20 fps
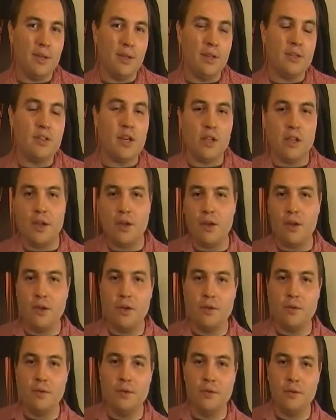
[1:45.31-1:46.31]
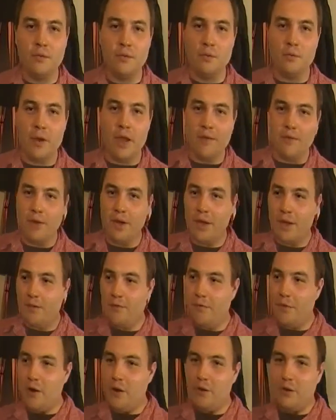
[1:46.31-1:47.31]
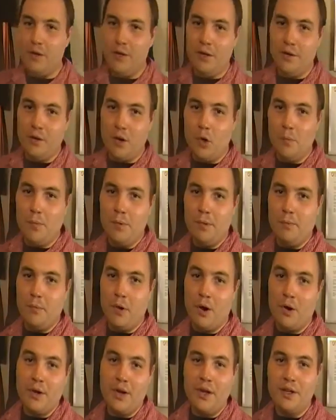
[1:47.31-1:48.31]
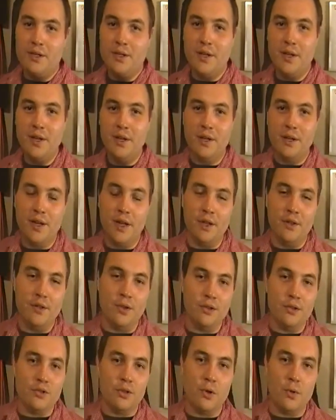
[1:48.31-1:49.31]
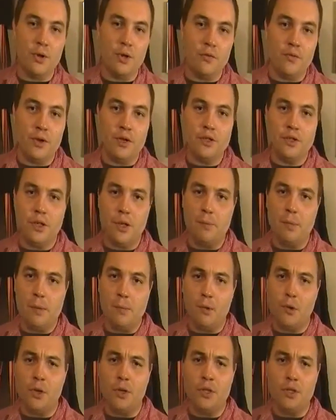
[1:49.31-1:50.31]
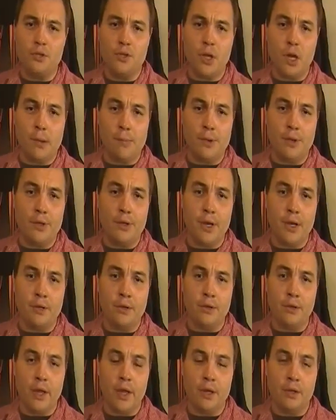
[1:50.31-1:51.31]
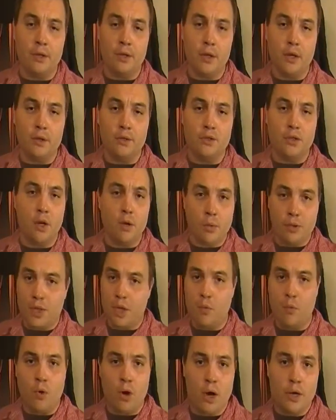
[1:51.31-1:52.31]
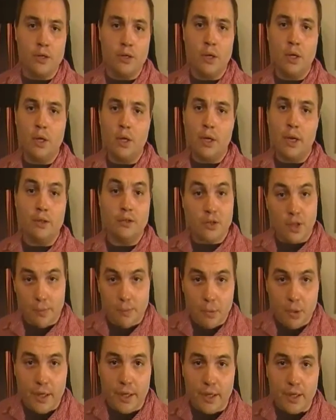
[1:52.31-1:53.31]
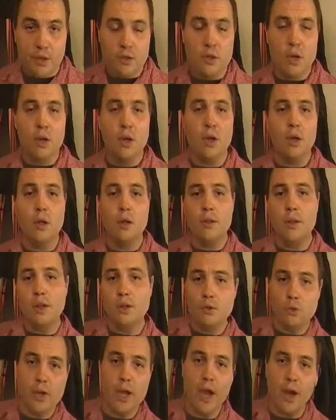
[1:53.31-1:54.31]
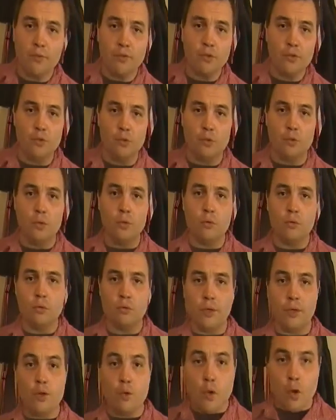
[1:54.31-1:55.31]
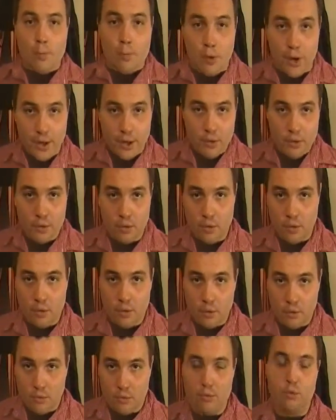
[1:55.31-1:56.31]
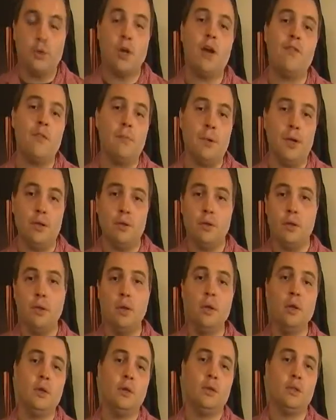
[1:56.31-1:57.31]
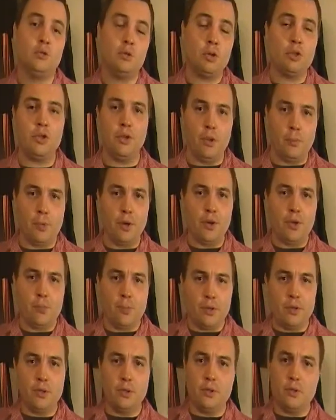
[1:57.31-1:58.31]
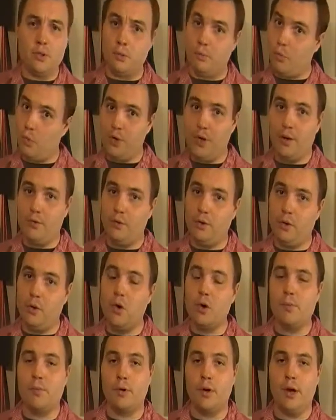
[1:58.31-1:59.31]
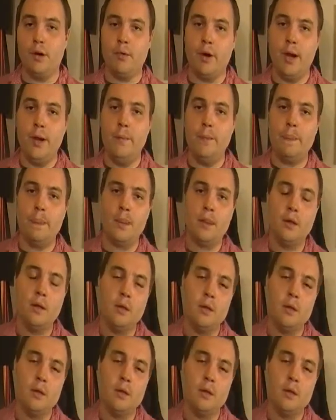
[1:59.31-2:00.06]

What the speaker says: it's not like we have a fairly open market and there's no intervention and people can just come in and sell what they want as they please. They usually have to incorporate through government. Especially the bigger the business, the more you have to incorporate, right?